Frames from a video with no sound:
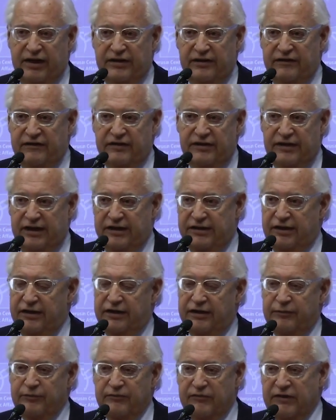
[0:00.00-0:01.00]
independence and
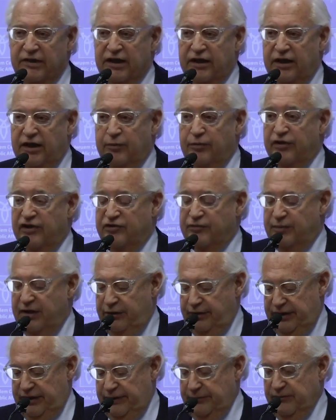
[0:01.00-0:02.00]
dignity and
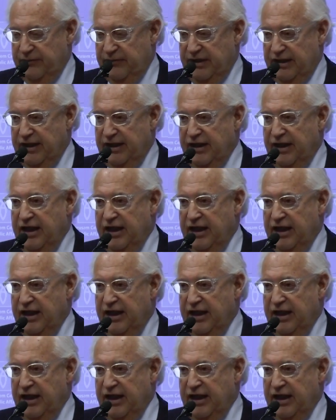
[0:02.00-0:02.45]
prosperity.